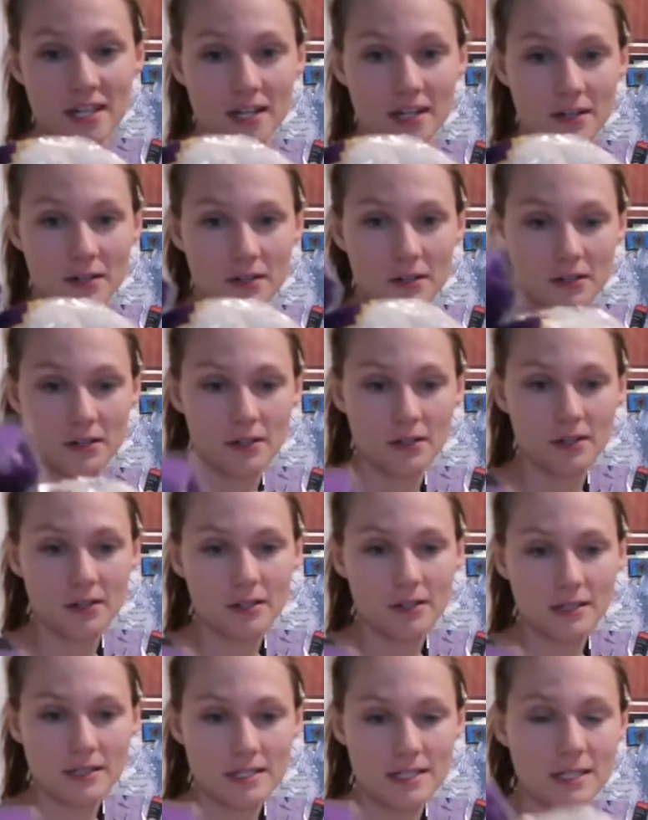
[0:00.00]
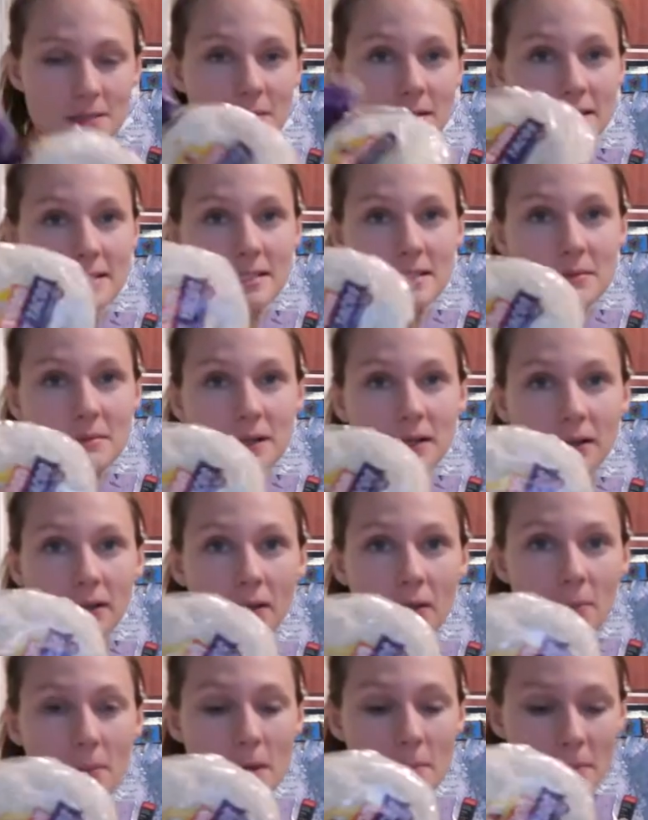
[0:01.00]
I was expecting something a
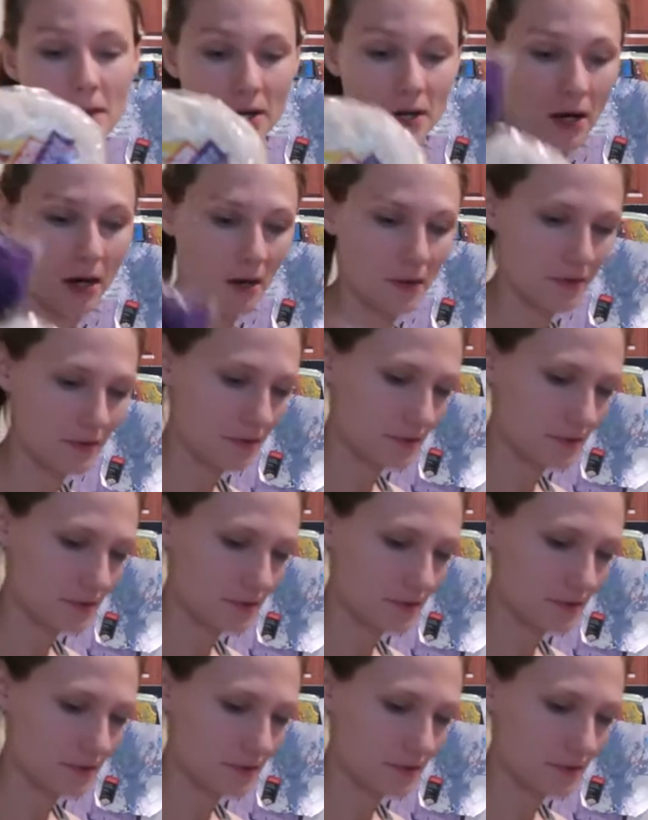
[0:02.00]
little bit bigger.